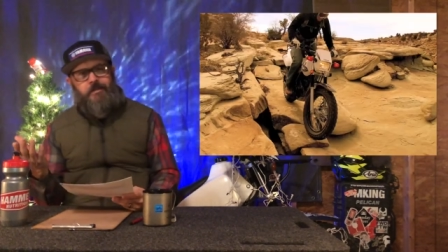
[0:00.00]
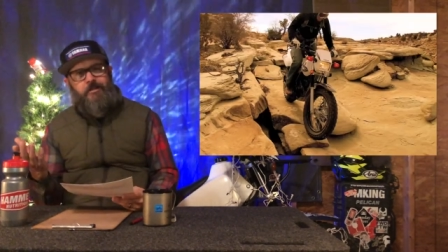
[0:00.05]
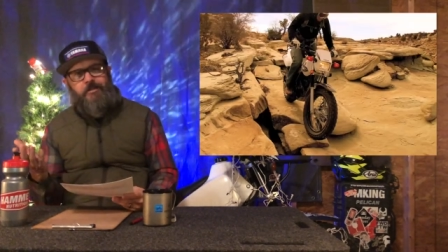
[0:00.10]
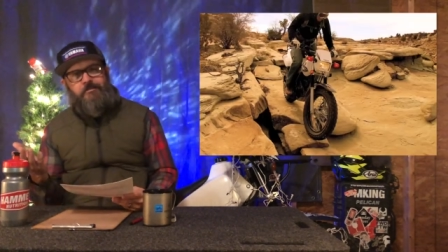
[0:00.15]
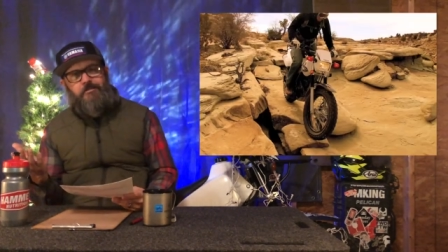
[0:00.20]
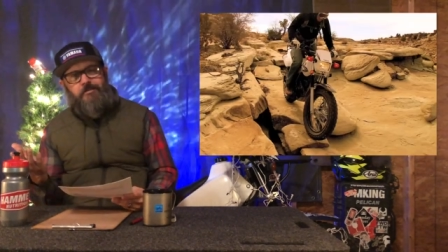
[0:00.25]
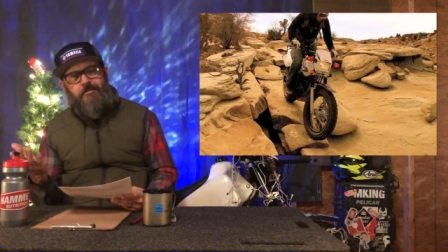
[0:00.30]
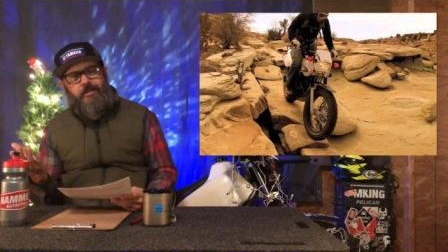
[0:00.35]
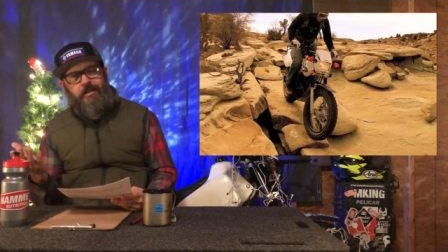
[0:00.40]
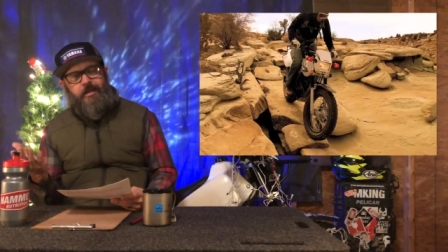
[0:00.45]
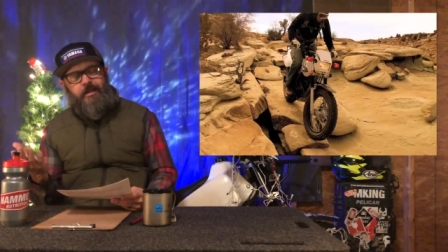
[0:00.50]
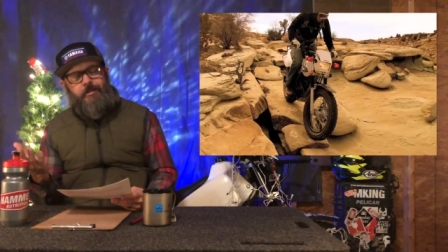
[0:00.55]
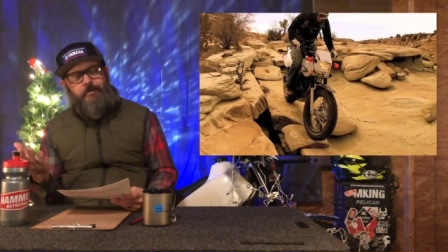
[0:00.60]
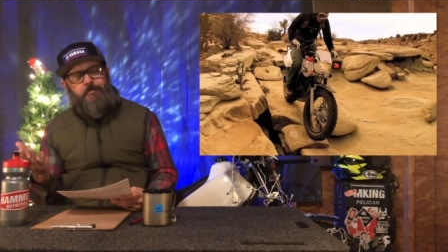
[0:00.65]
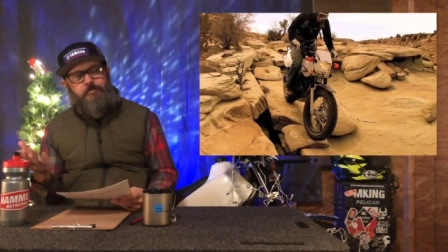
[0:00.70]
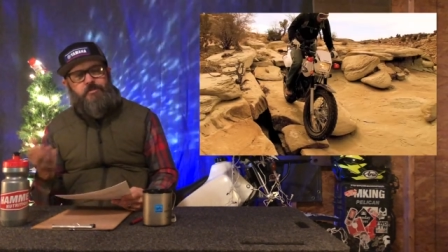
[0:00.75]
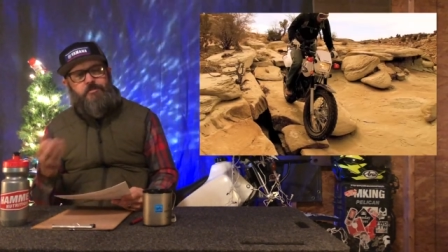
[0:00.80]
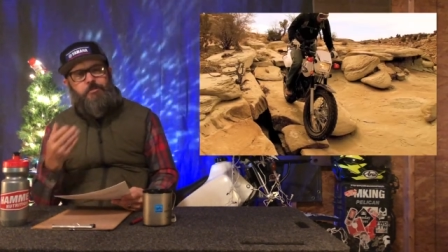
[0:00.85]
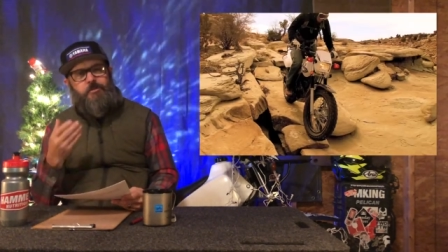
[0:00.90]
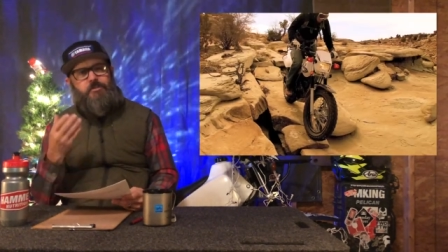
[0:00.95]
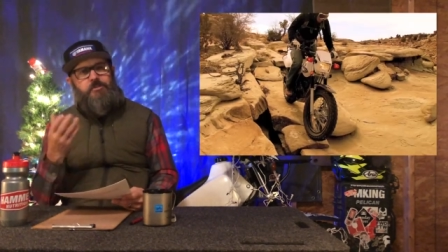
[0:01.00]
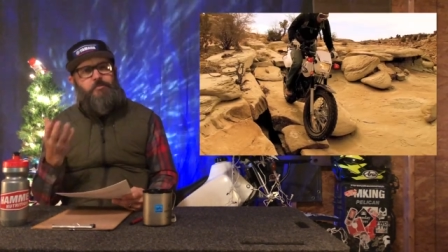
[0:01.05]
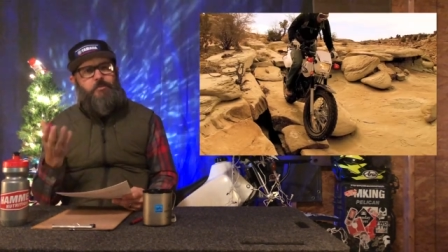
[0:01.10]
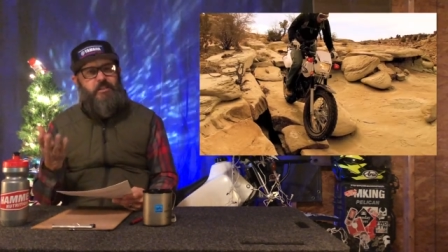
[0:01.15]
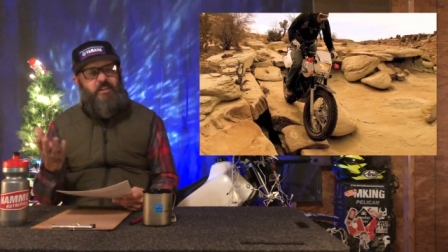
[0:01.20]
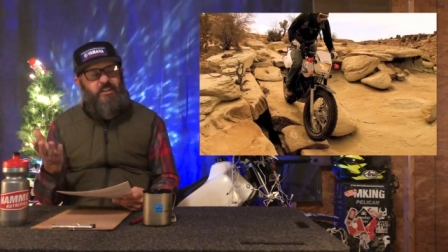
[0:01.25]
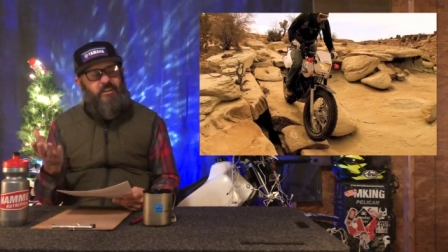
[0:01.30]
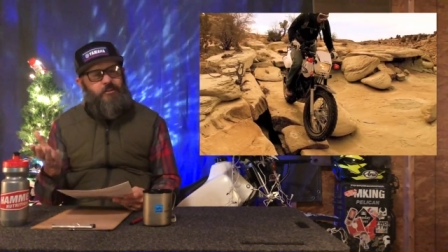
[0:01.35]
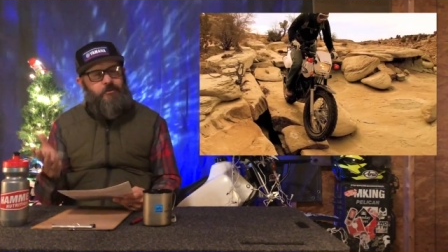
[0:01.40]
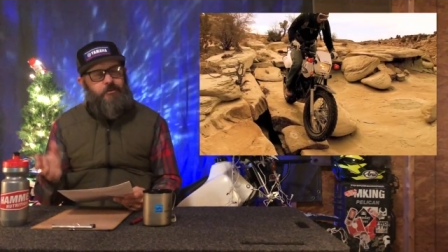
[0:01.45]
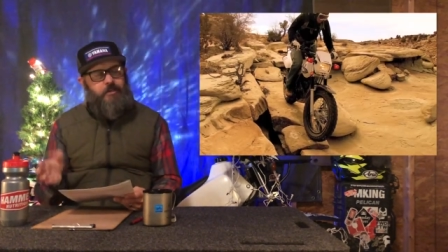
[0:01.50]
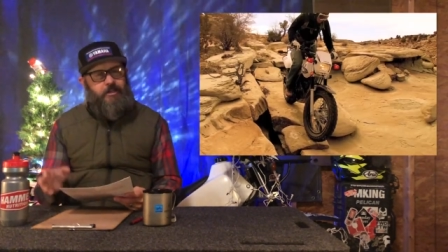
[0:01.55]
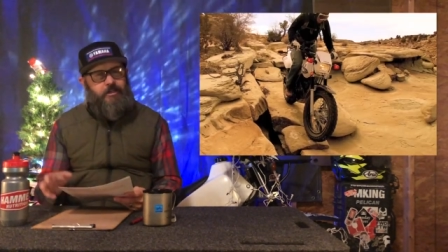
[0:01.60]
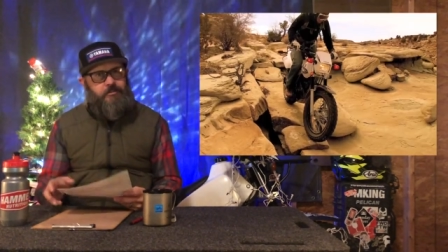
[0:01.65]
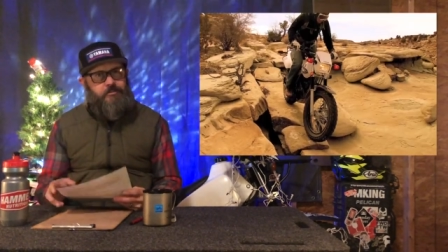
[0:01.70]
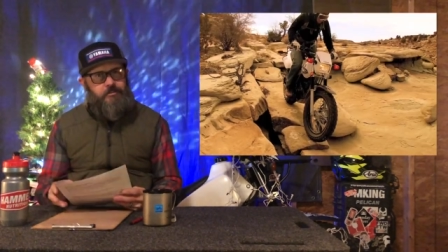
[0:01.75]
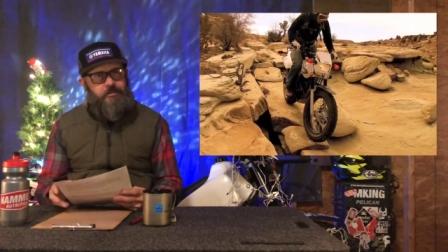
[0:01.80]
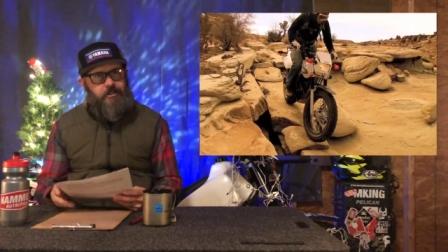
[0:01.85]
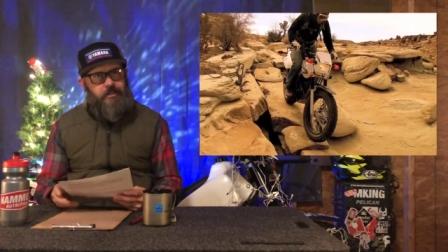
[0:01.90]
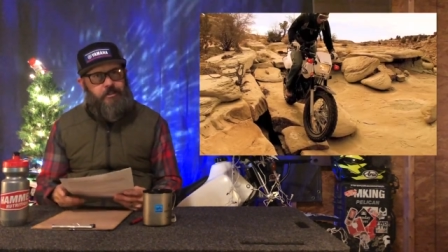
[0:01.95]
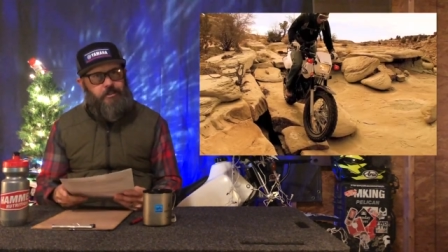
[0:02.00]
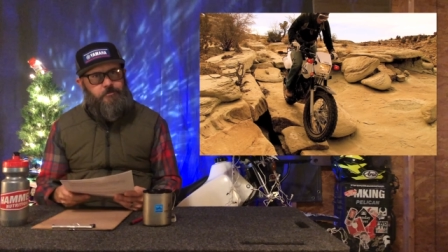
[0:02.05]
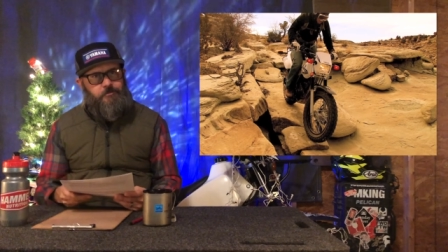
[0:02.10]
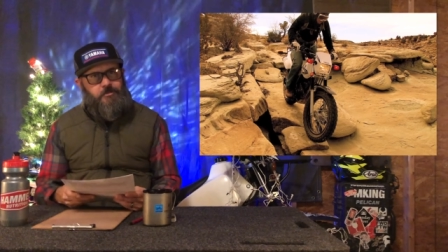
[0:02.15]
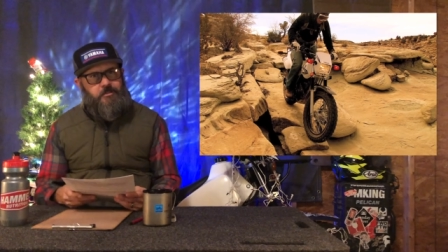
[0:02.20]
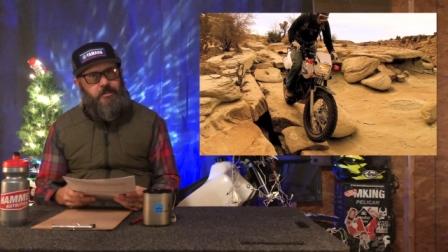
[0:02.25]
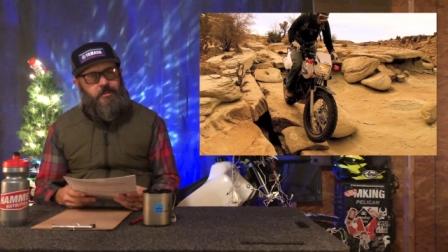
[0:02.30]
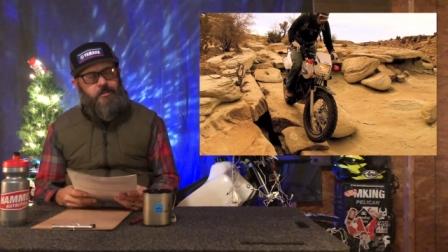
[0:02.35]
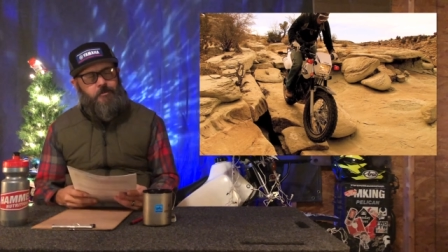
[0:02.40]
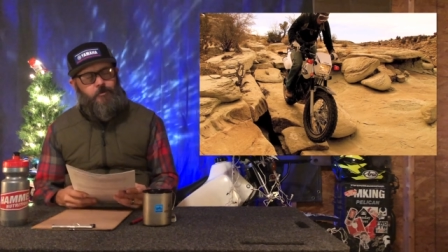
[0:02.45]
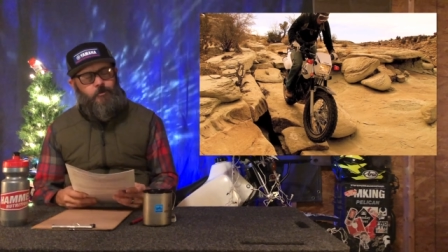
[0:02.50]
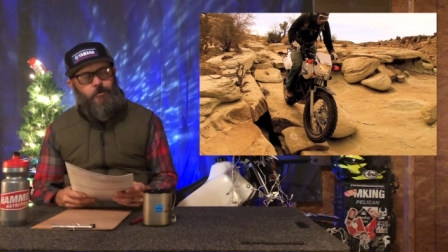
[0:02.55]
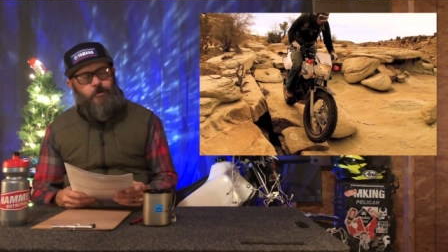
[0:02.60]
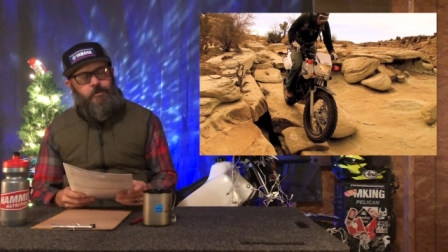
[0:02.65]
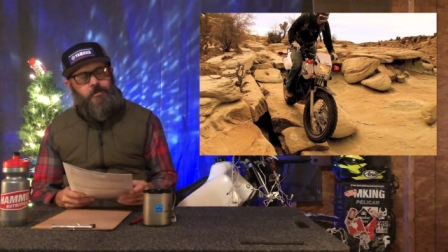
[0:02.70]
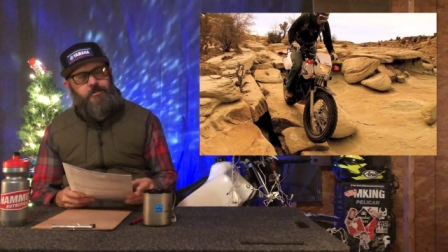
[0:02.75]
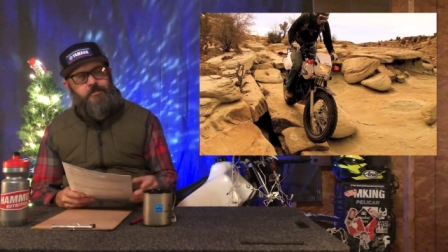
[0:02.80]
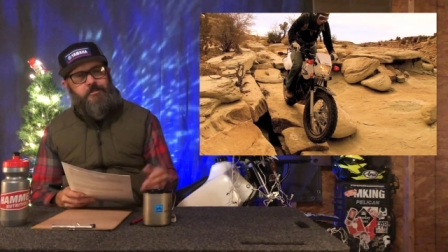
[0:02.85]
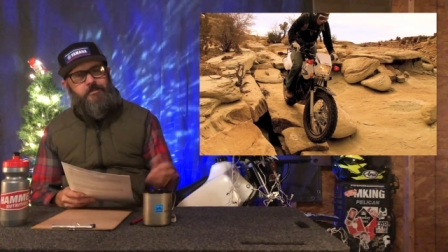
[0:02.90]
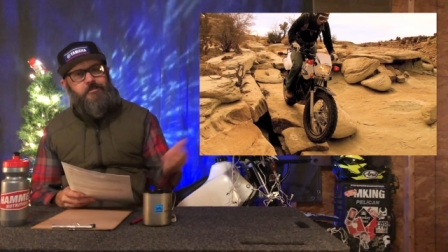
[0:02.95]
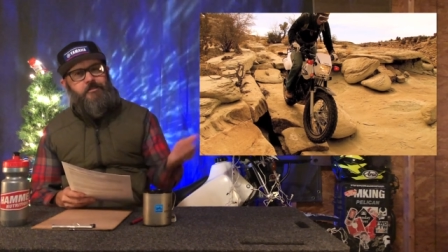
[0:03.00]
Ansel Adams, but speaking on Ansel Adams' cut of quality,